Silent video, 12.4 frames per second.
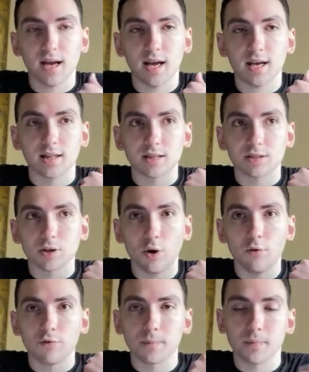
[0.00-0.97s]
And let's go
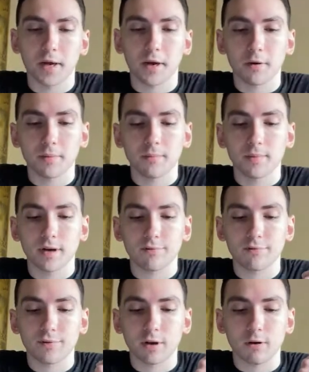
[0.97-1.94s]
from there and
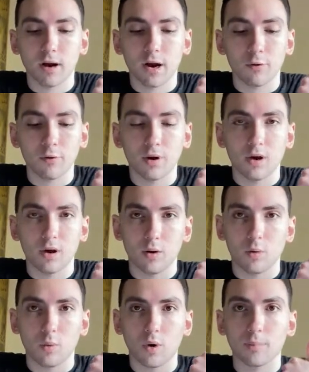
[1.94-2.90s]
figure out
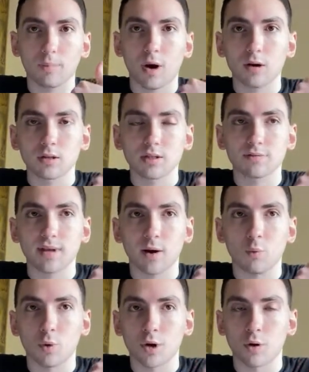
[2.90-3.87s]
what parts of that
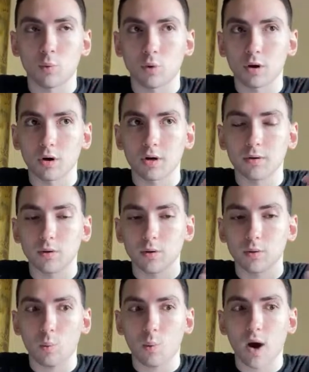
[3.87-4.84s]
wouldn't work,
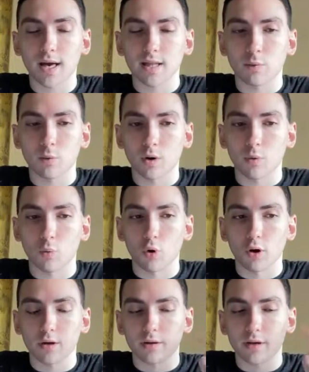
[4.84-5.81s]
why they wouldn't
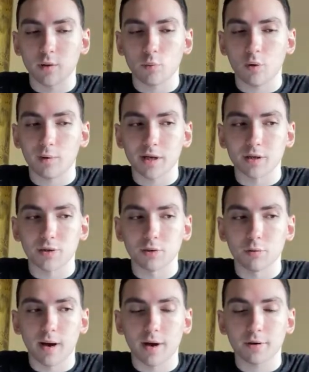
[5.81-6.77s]
work, and what we can do
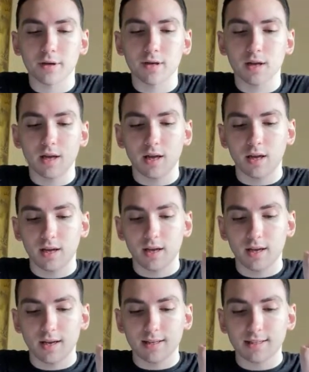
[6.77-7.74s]
about it.
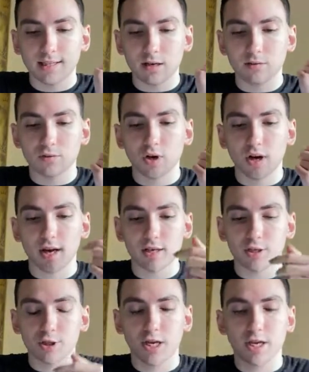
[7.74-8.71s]
Instead of trying to
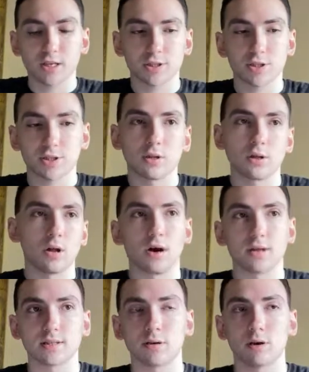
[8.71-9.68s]
change the
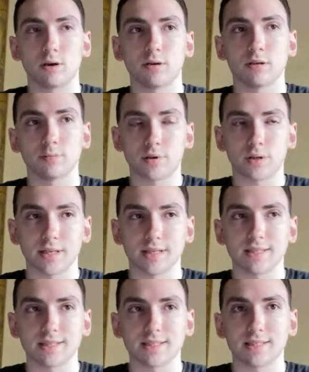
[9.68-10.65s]
laws that are already in
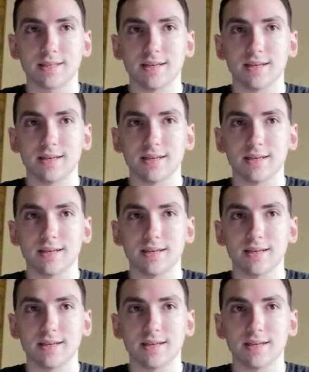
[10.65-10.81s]
place